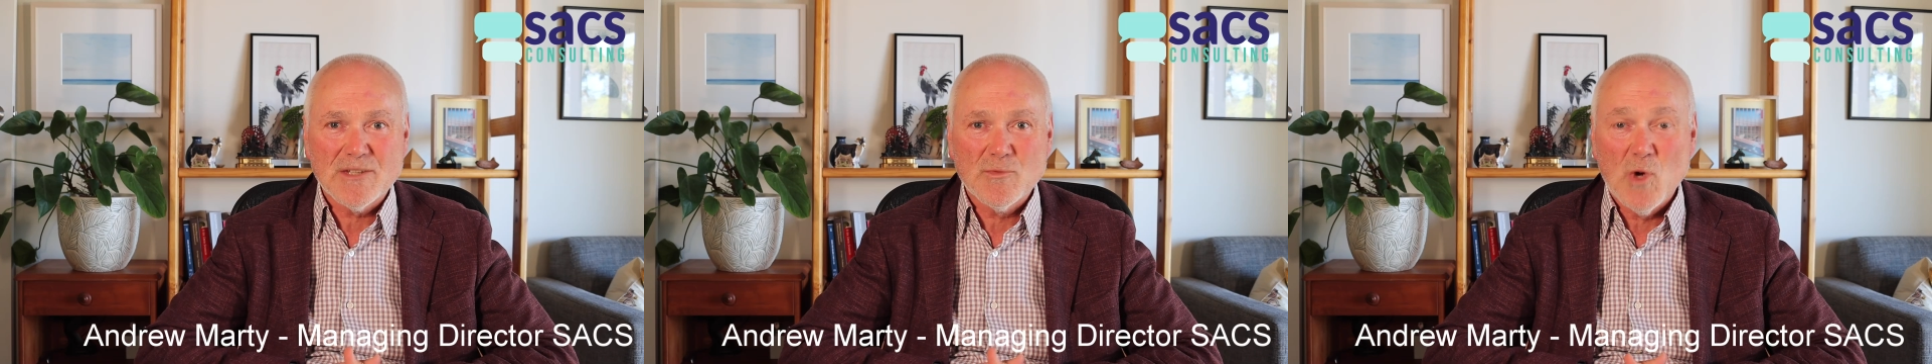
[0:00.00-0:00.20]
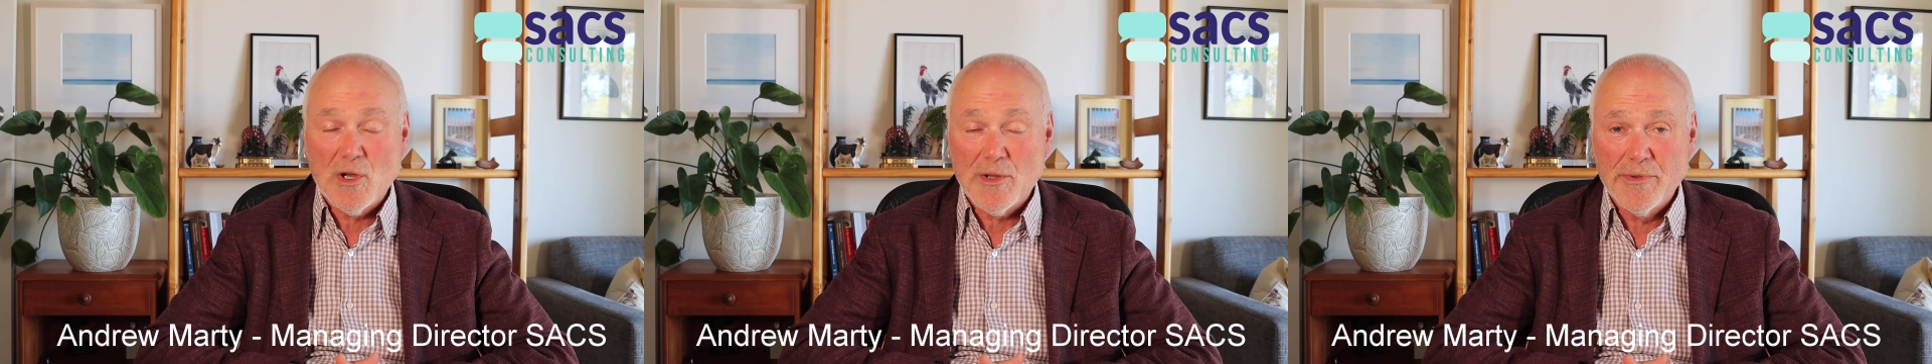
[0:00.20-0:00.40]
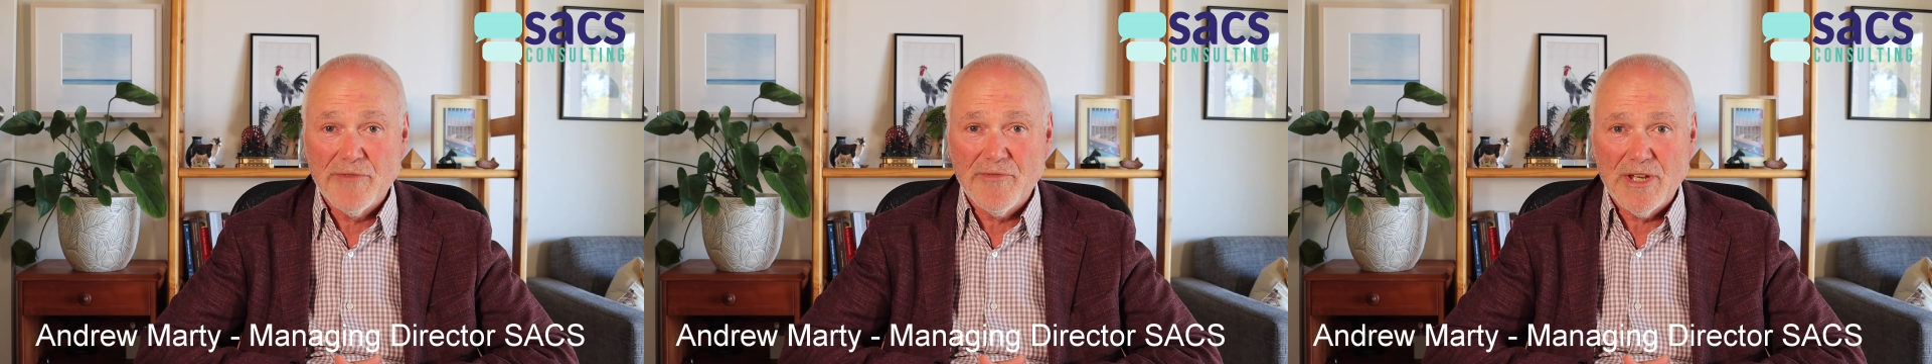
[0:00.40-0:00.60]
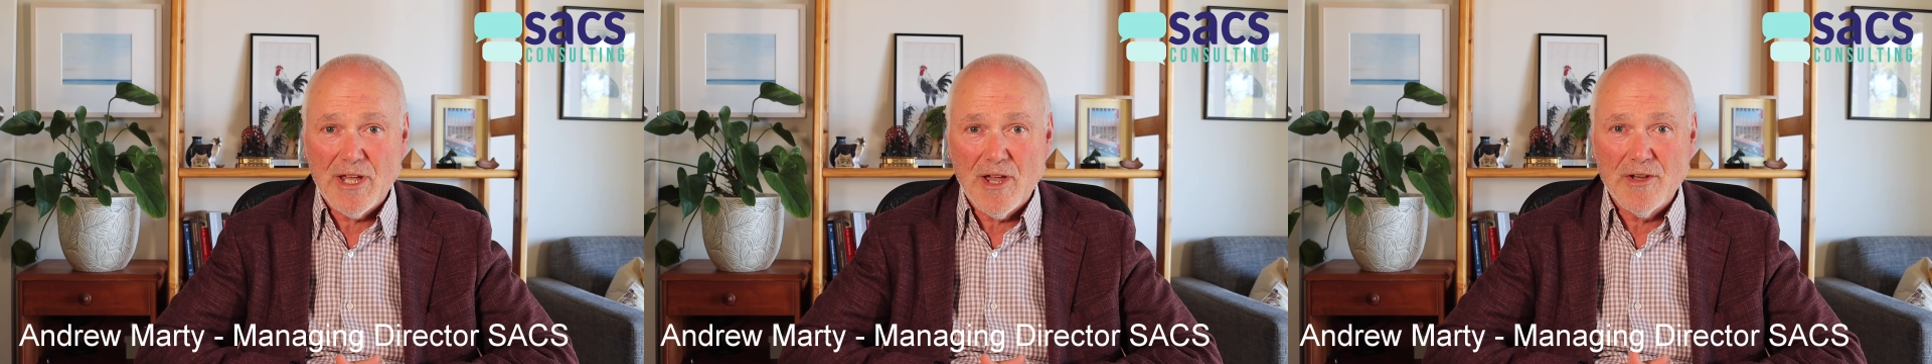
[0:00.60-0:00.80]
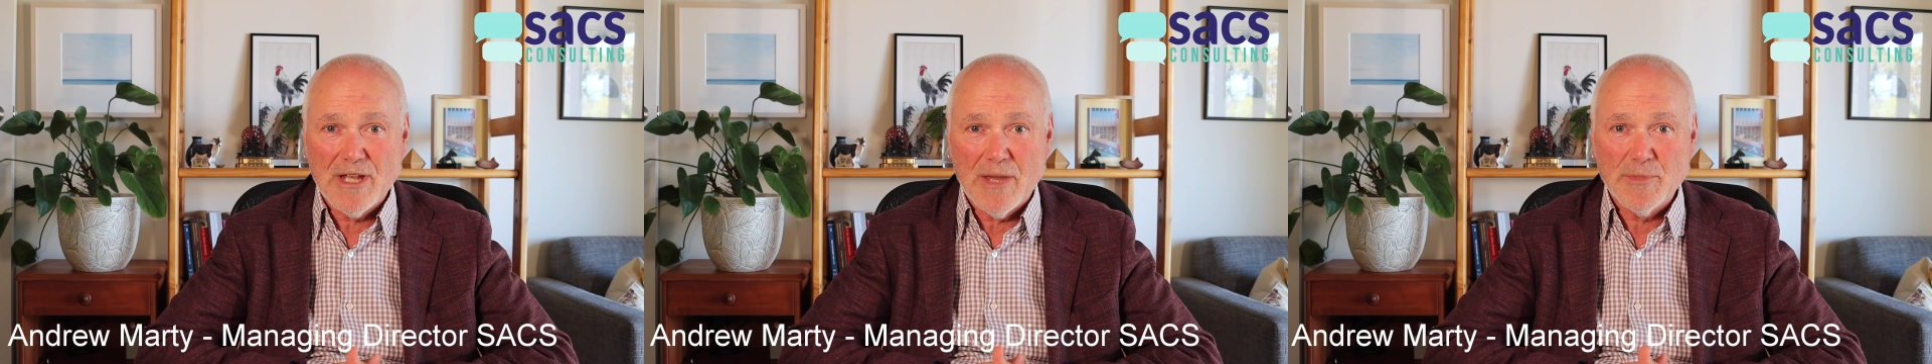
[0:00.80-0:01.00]
and welcome to
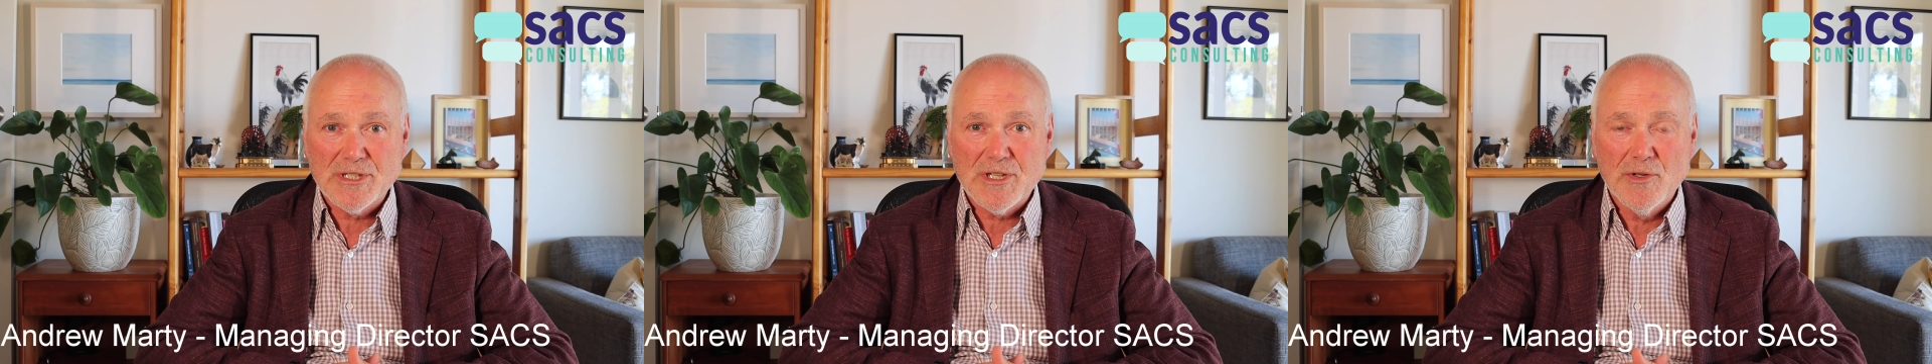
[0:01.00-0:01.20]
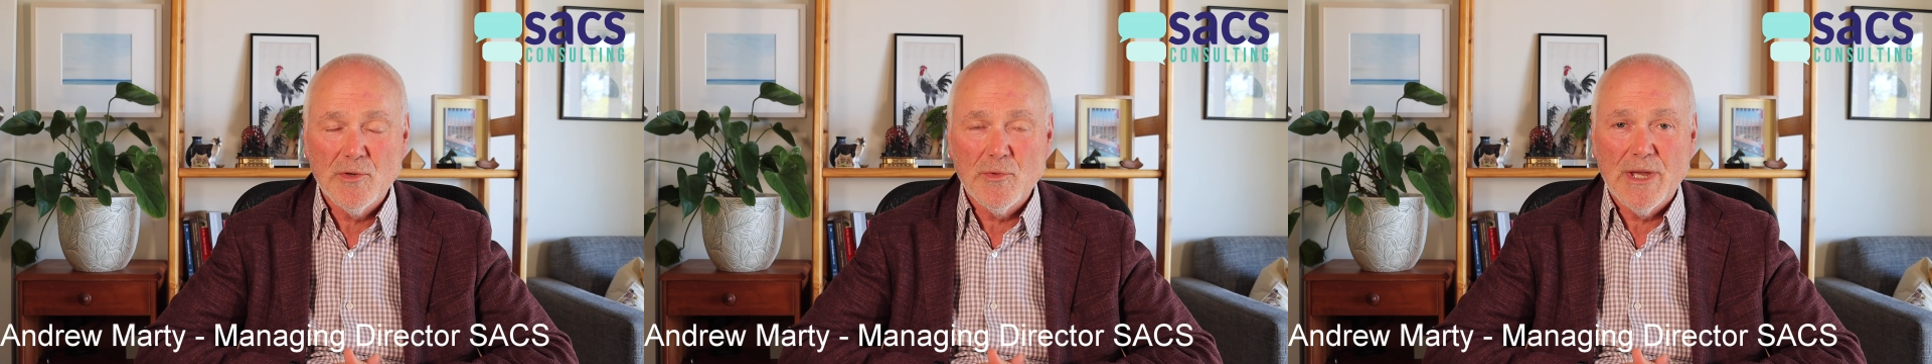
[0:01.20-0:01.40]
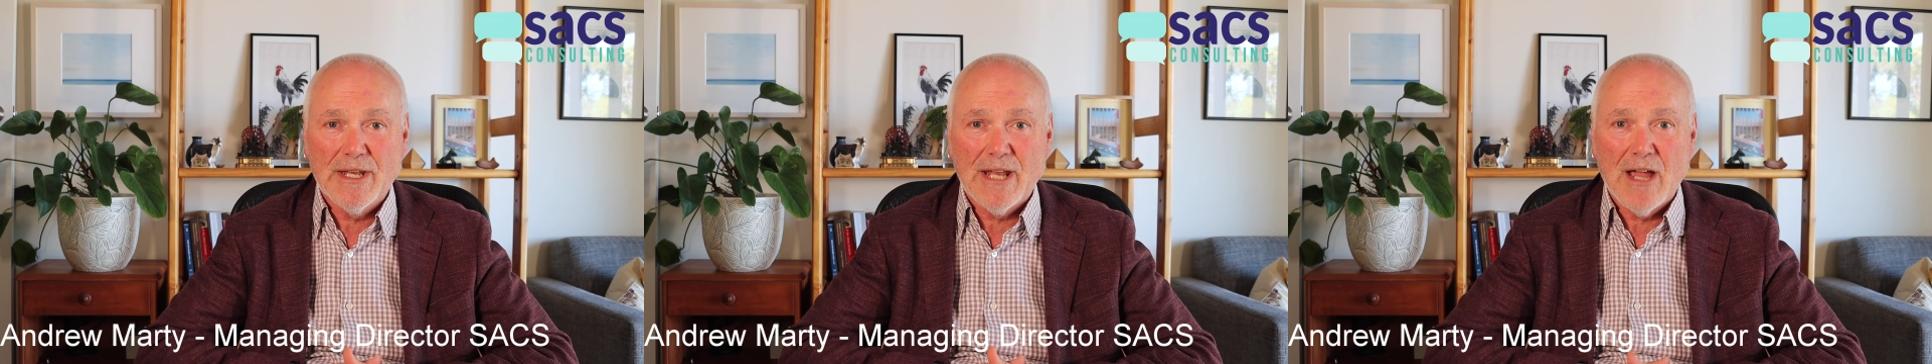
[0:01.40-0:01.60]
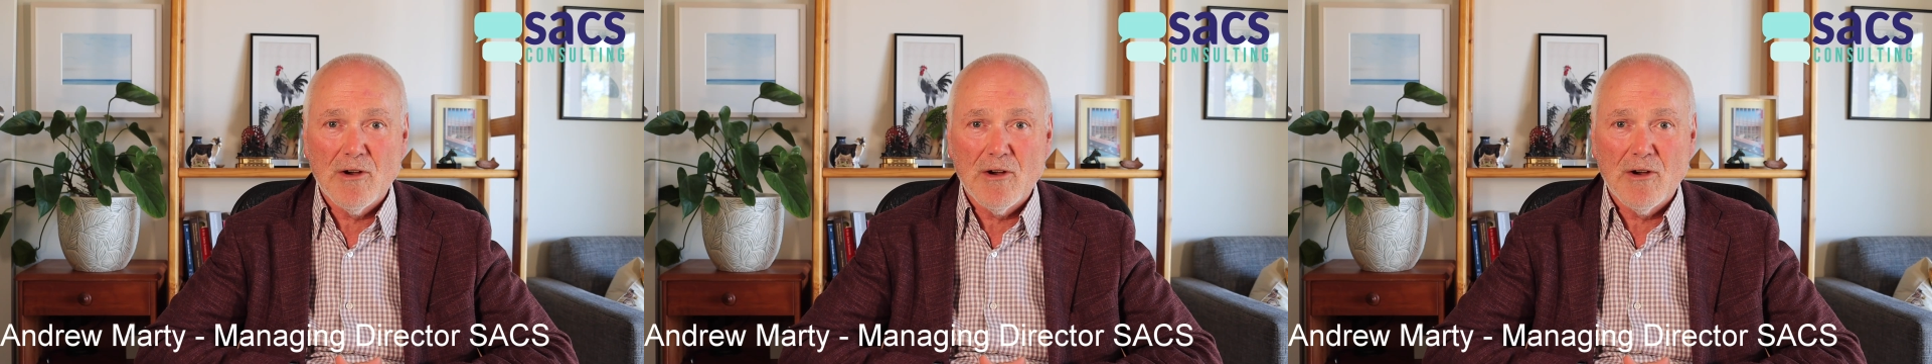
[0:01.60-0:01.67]
video number 2 in